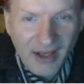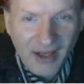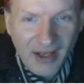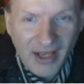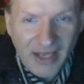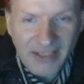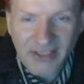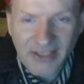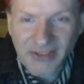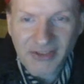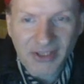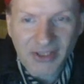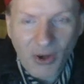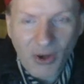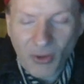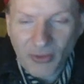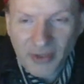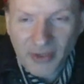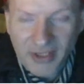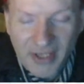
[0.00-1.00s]
I didn't get
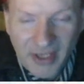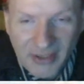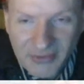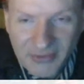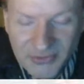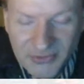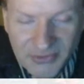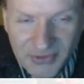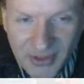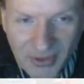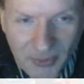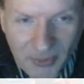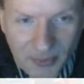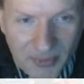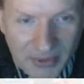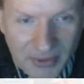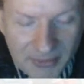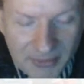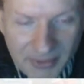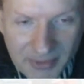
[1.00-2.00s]
all the cadence down,
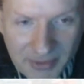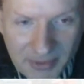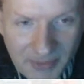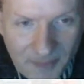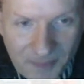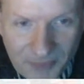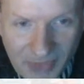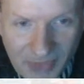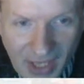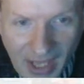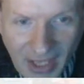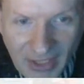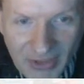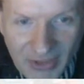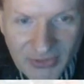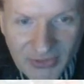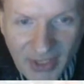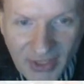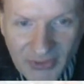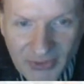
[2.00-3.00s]
but
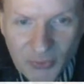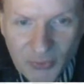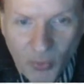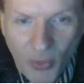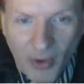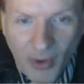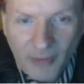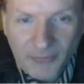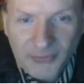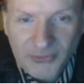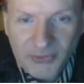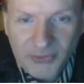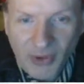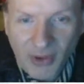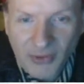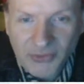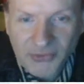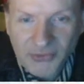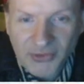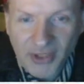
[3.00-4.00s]
Sex Dwarf
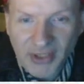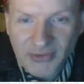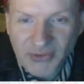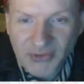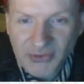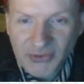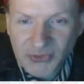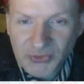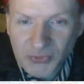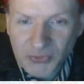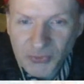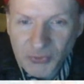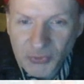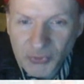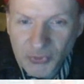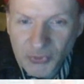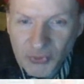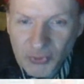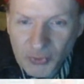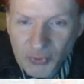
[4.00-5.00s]
starts as a
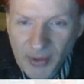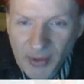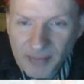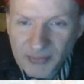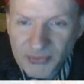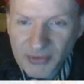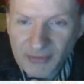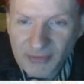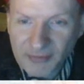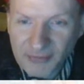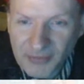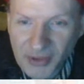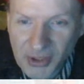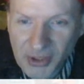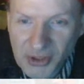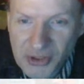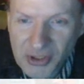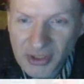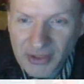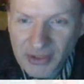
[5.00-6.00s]
stripped
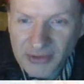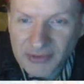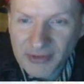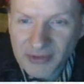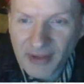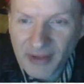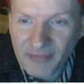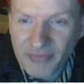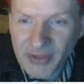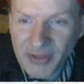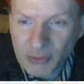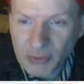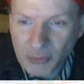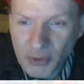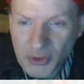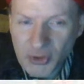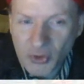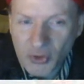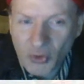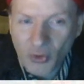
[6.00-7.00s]
version of the
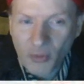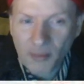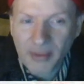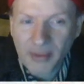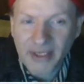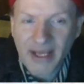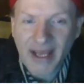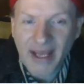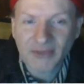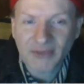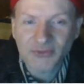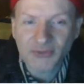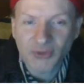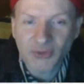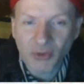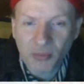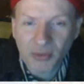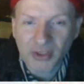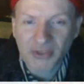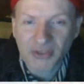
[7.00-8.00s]
original but adds
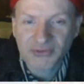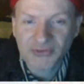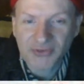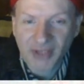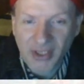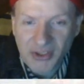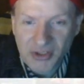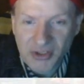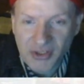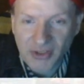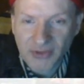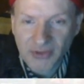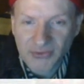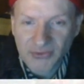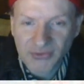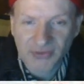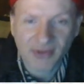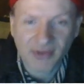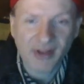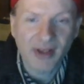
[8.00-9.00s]
numerous
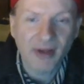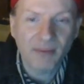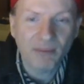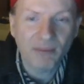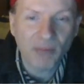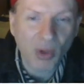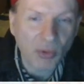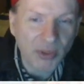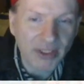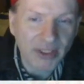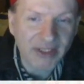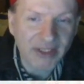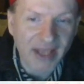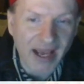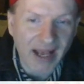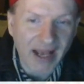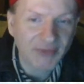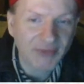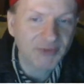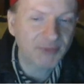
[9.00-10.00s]
touches, moaning
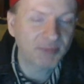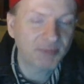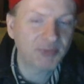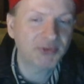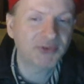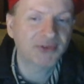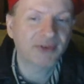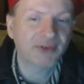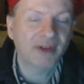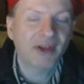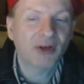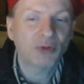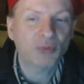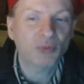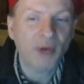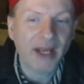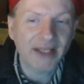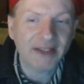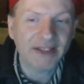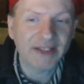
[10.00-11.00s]
gasps,
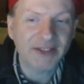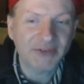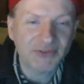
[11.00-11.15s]
rattling